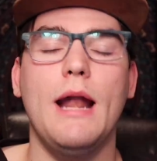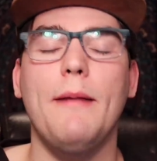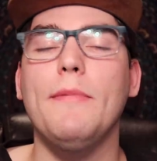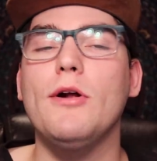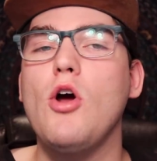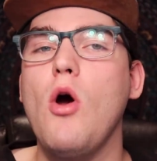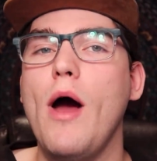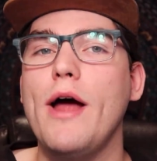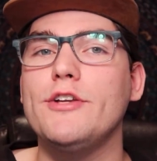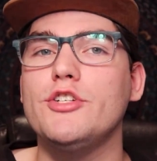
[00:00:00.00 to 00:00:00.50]
And I'm
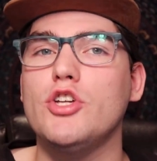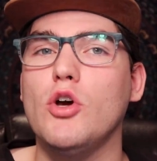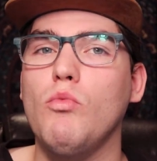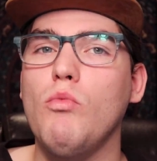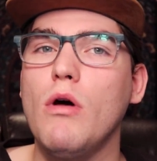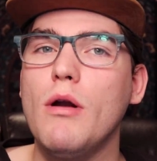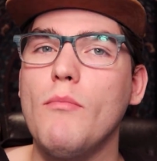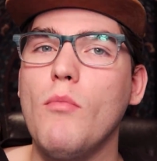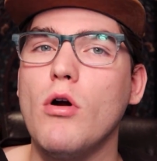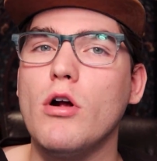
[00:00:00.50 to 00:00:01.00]
gonna go ahead and show
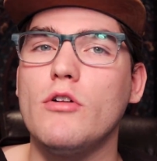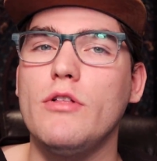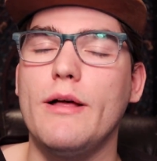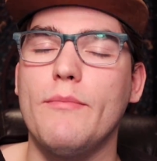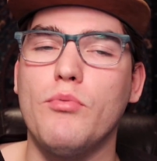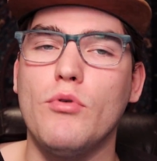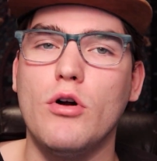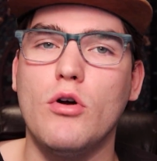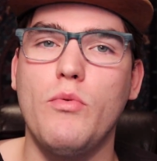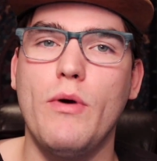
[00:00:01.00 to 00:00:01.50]
one more
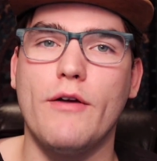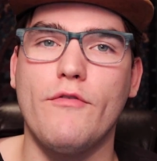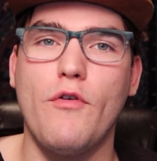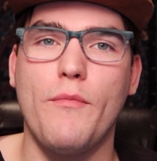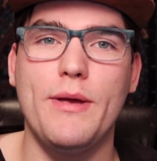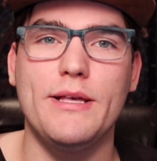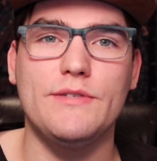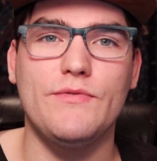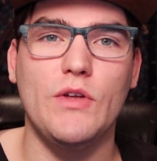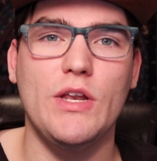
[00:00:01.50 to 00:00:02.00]
clip real quick from
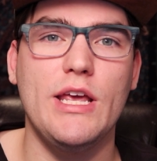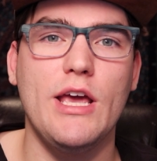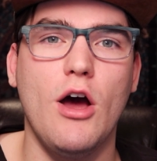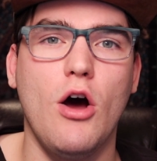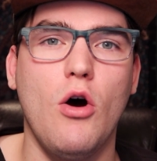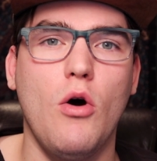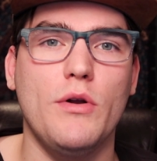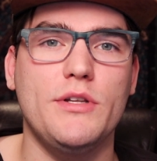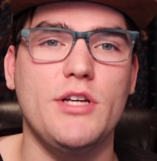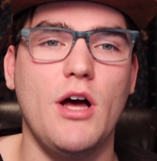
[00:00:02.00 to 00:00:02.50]
his
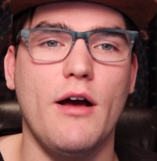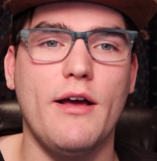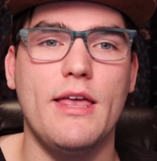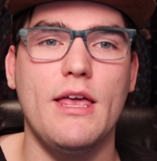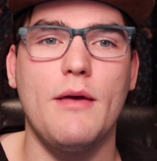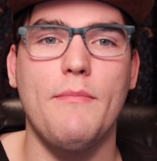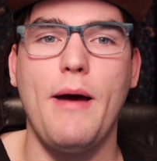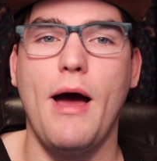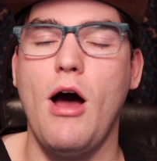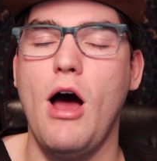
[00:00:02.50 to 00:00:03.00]
video
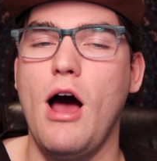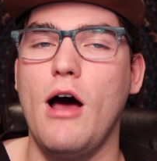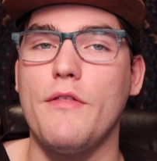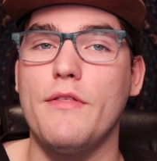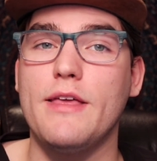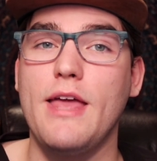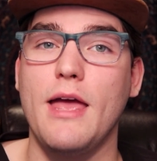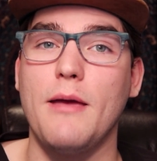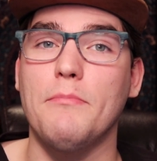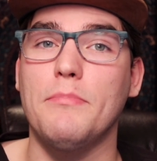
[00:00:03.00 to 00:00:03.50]
talking about how the
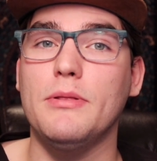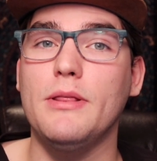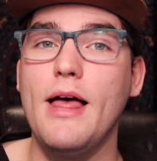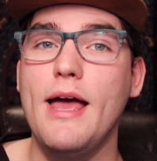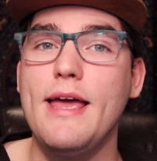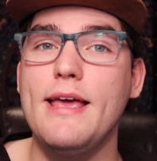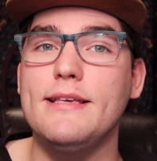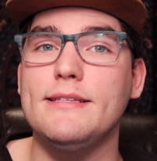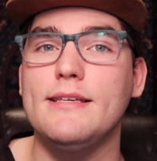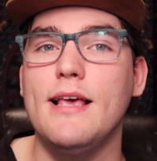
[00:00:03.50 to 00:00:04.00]
game
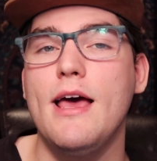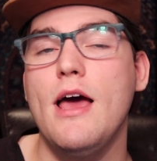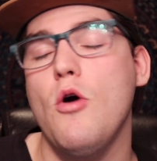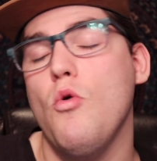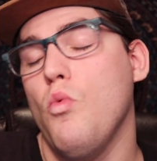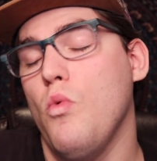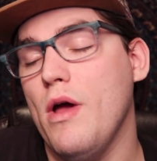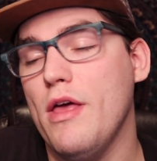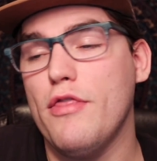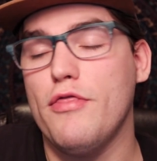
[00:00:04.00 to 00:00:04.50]
plays
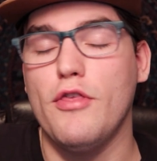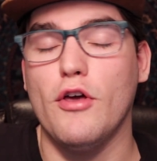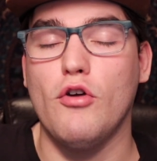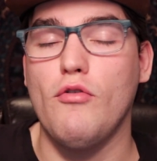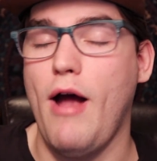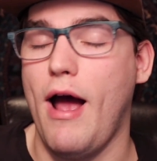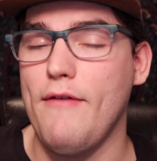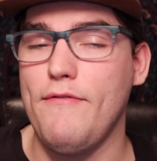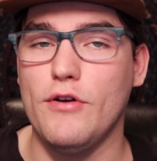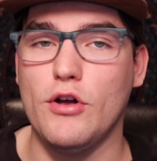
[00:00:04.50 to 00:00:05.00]
with the
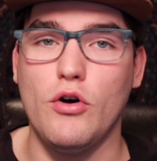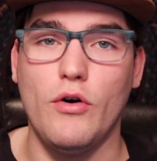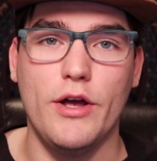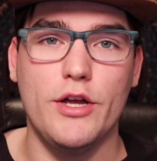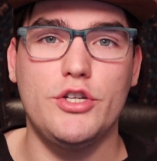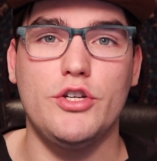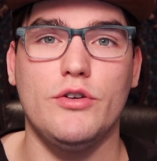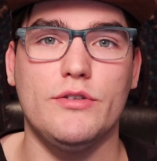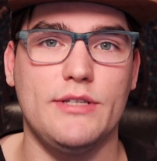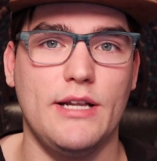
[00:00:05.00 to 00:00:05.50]
graphical
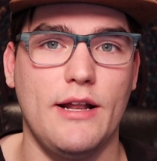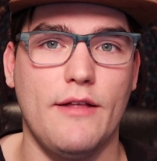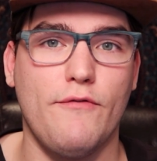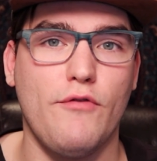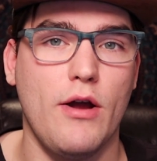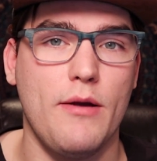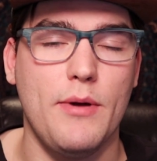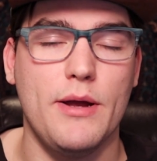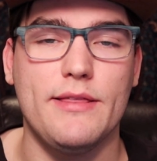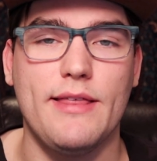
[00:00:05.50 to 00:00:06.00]
issues and the
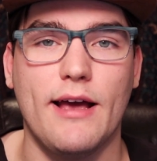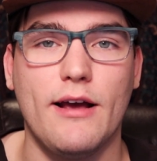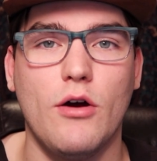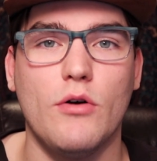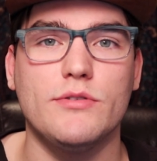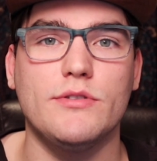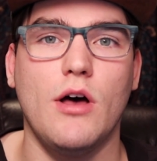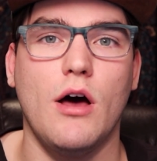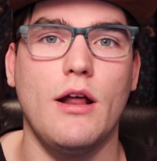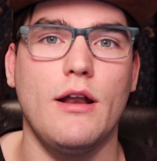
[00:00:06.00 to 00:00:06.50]
frame rate that
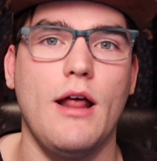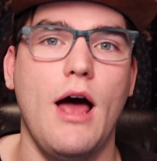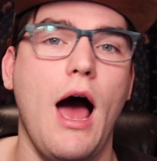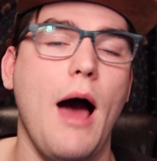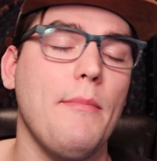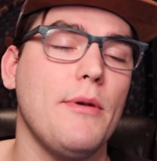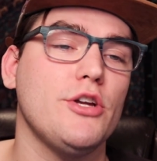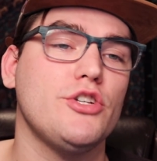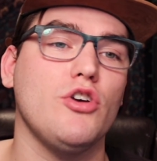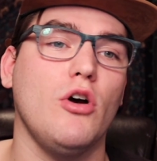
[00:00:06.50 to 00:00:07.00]
goes on.
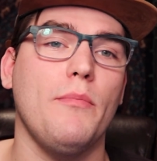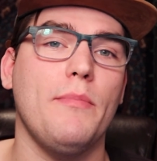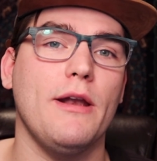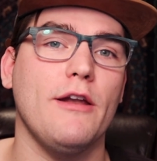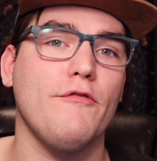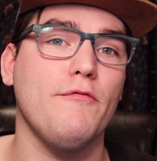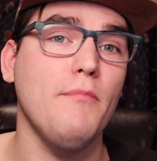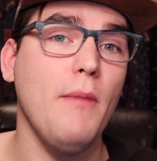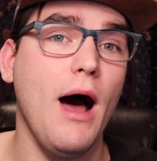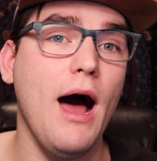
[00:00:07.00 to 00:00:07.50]
I'm gonna show a bit
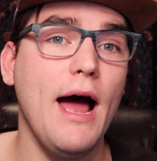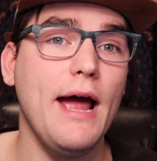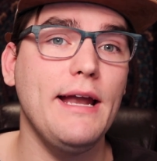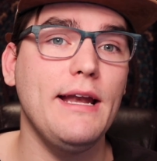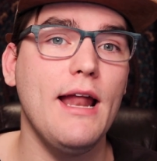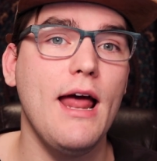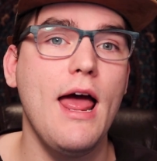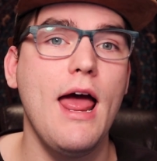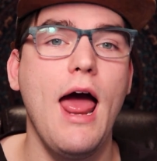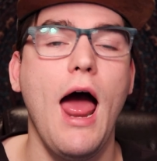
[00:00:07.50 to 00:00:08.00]
of
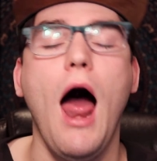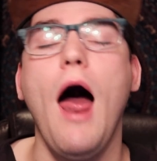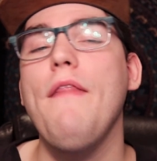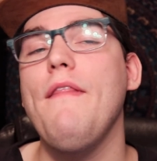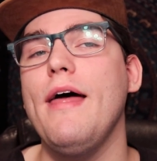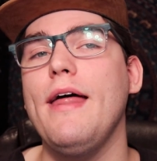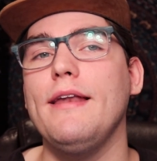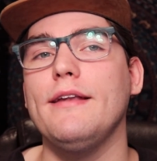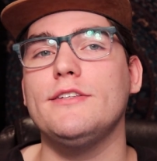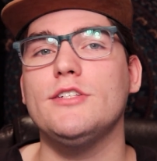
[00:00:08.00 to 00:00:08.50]
mine and
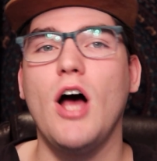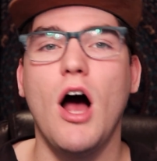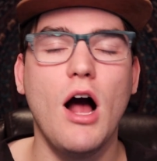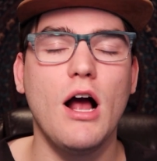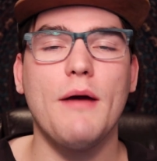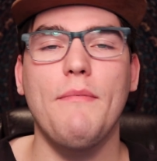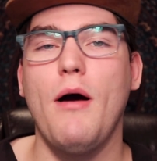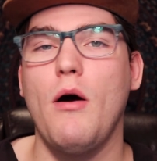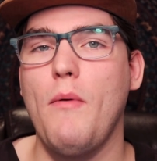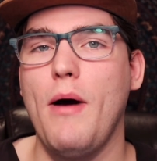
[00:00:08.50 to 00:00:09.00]
then
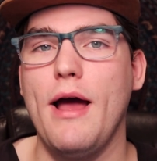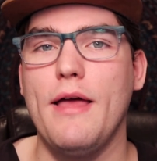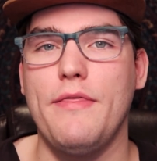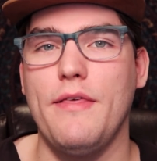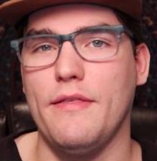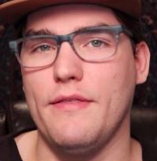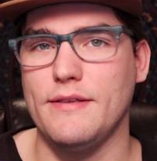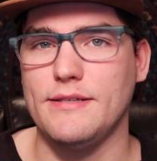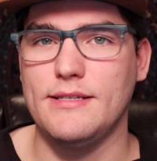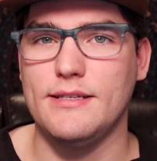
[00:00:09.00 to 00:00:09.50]
talk about why I
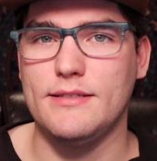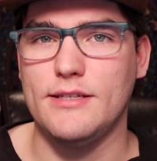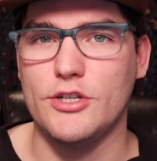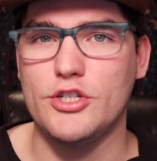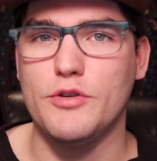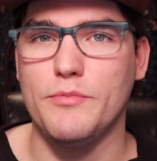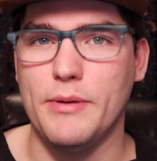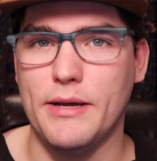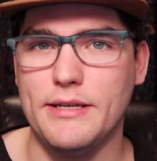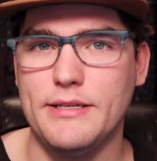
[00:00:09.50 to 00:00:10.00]
think this is
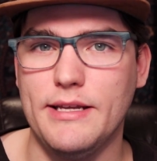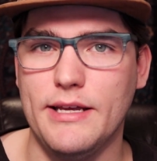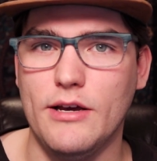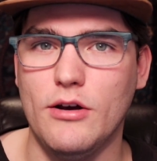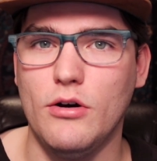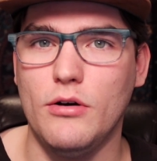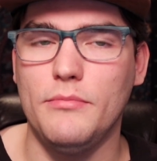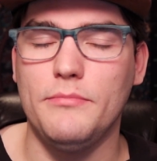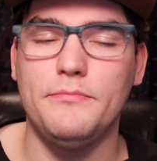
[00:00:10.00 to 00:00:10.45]
such a big deal.